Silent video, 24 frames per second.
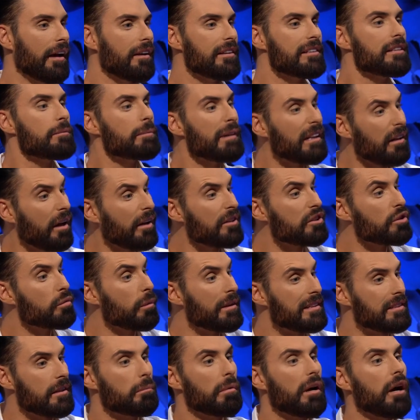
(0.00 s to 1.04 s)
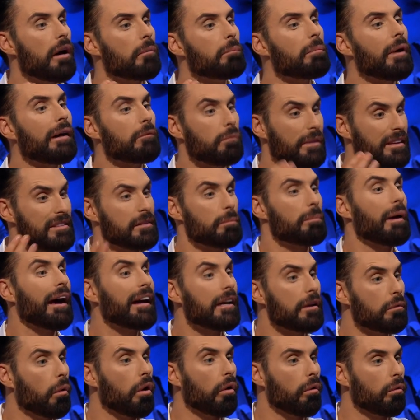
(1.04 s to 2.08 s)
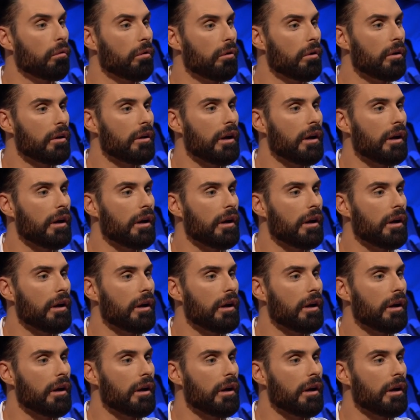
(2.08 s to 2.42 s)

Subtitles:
It's a bit like Twitter, but there's a paywall